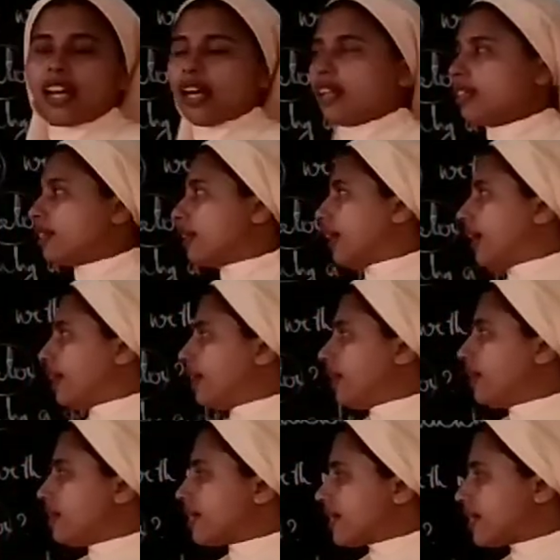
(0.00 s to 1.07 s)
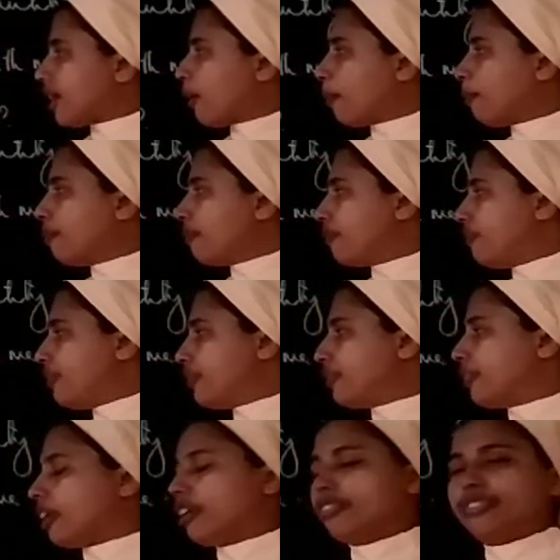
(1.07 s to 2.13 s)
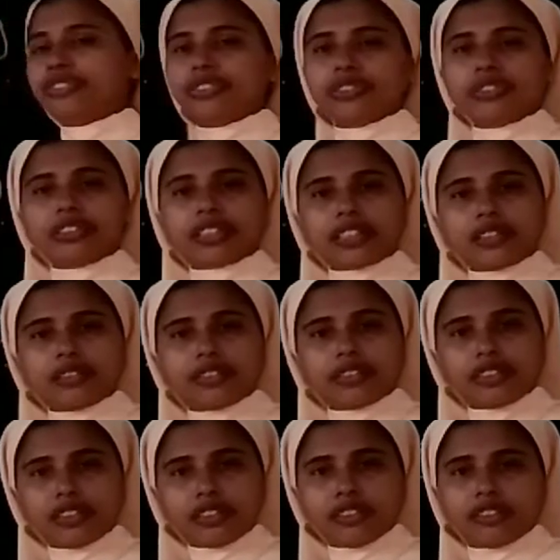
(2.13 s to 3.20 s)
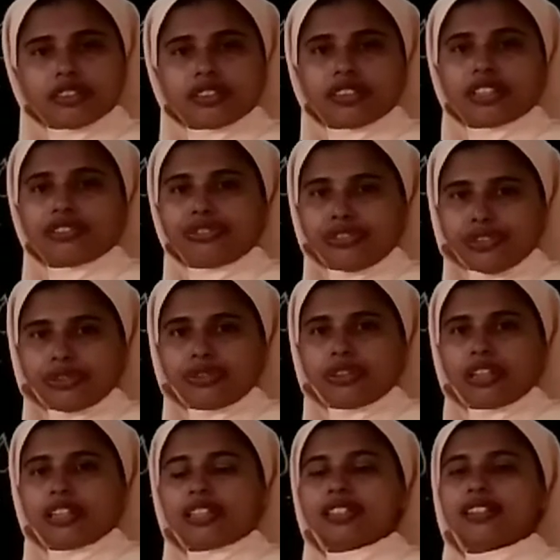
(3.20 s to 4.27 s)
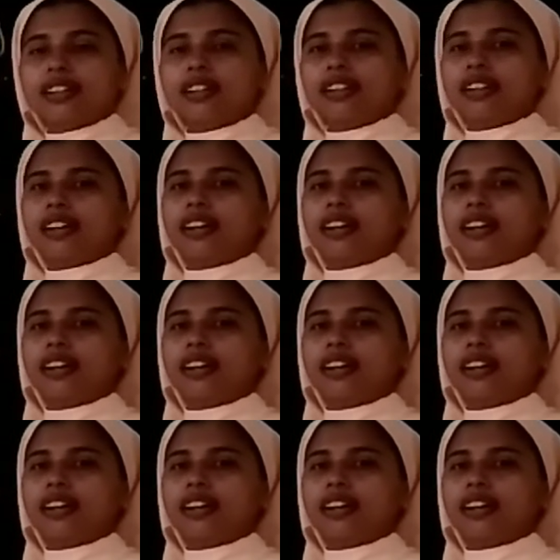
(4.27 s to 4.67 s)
And any, some, few of you, the few, little,